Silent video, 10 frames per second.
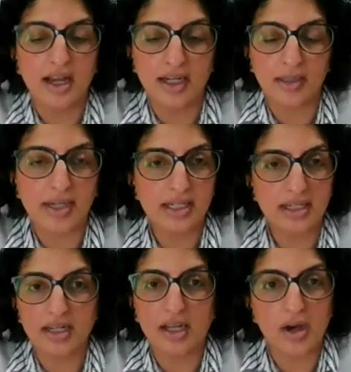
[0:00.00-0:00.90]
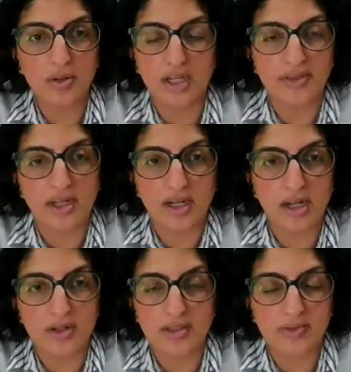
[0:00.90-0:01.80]
and a whole other
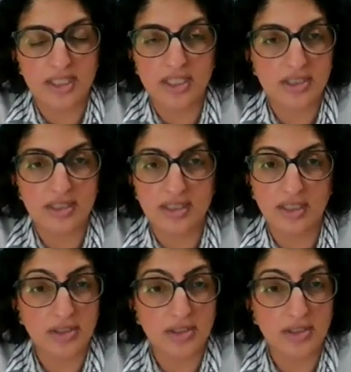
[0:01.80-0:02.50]
load of conditions,